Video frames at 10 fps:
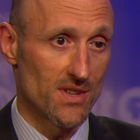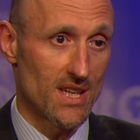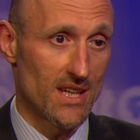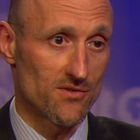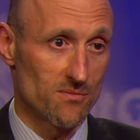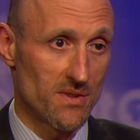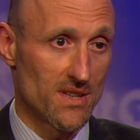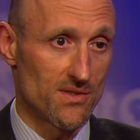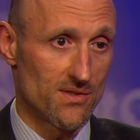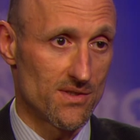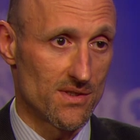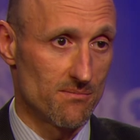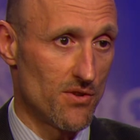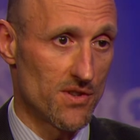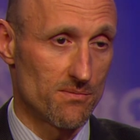the cancer patients in the
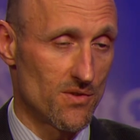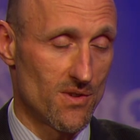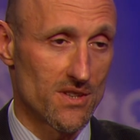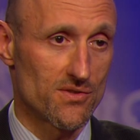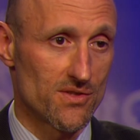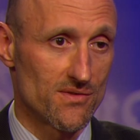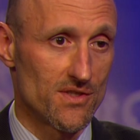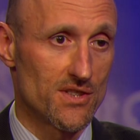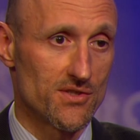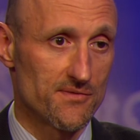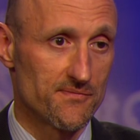Baltimore, Washington region.